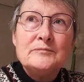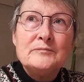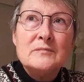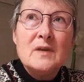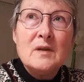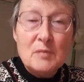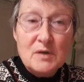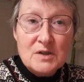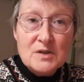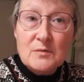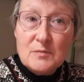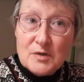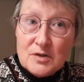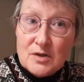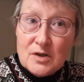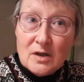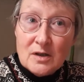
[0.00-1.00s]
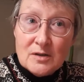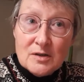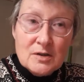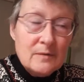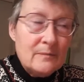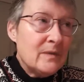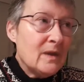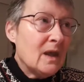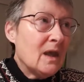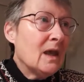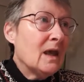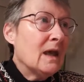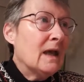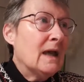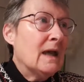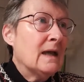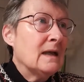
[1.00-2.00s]
the Bishop's Church,
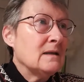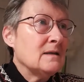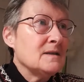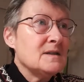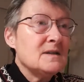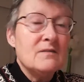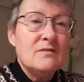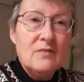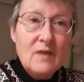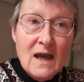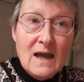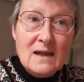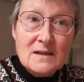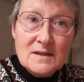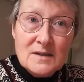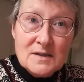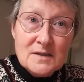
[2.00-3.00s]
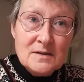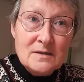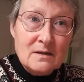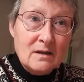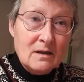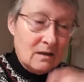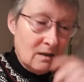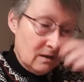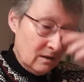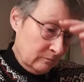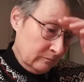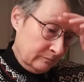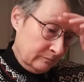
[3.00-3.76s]
and Servaas, the